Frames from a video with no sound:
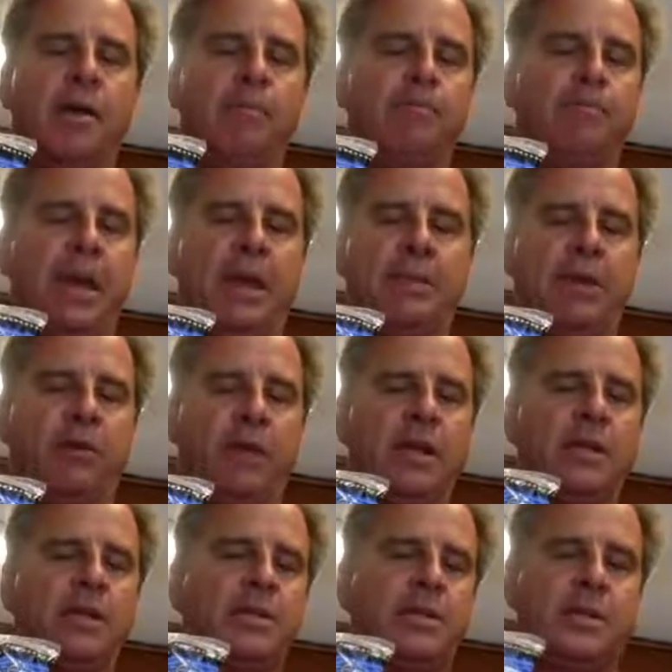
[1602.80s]
baby
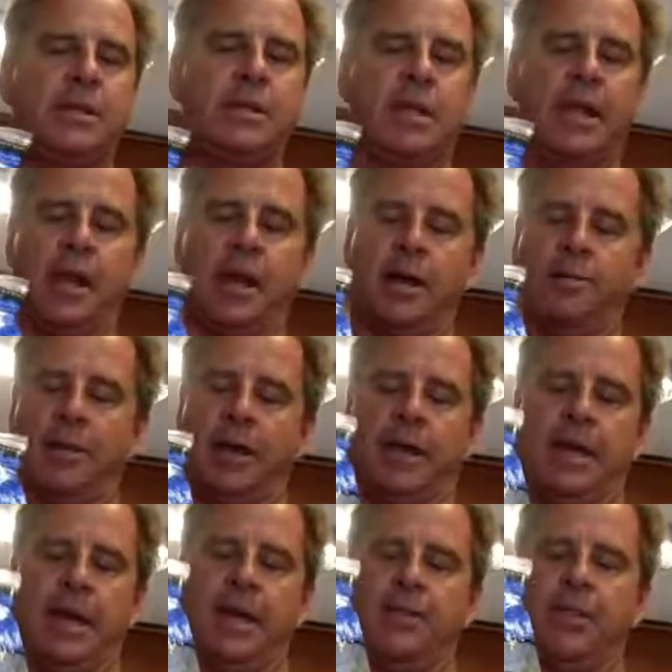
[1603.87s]
greens.
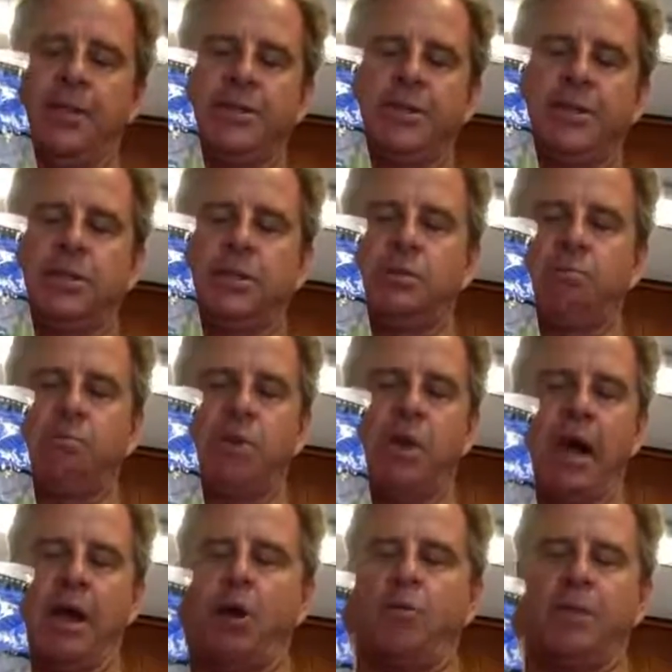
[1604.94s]
Again,
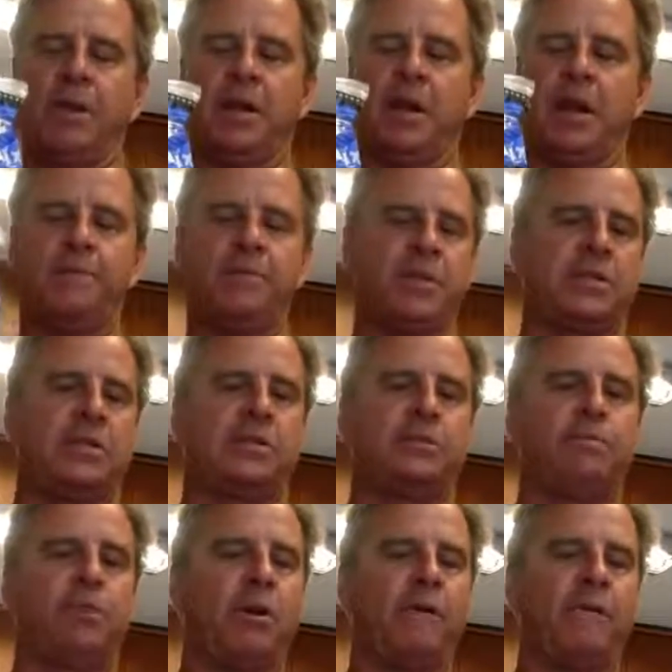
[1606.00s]
I open it up. This
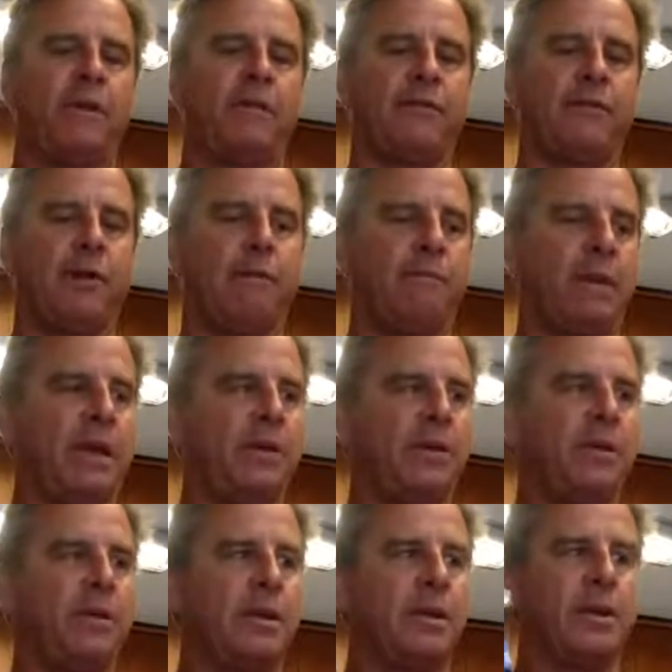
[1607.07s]
is perfect for a
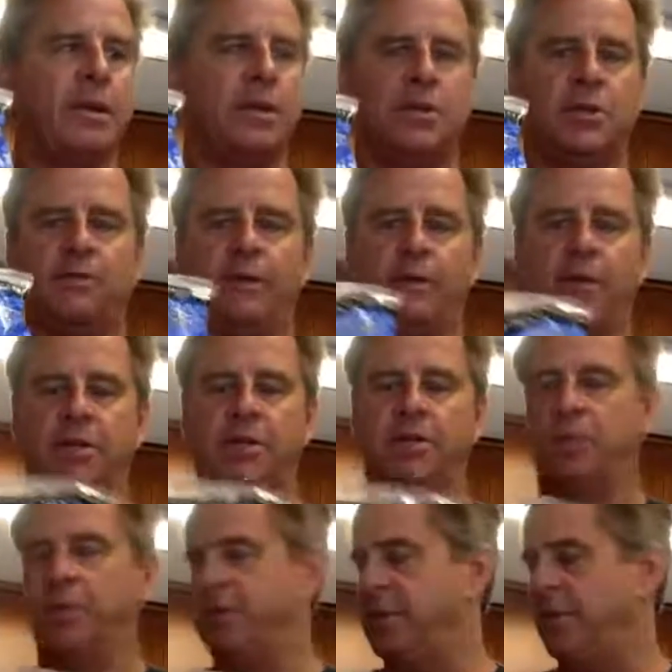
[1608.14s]
meal. So if I want to
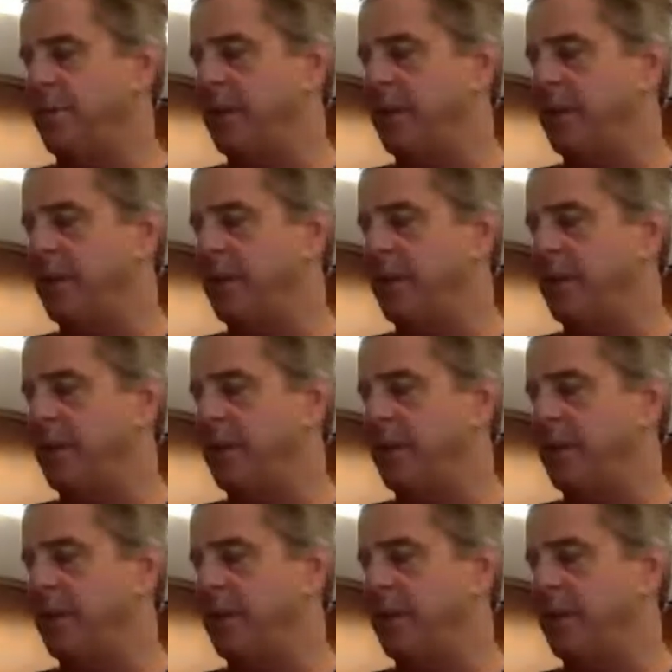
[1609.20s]
switch up my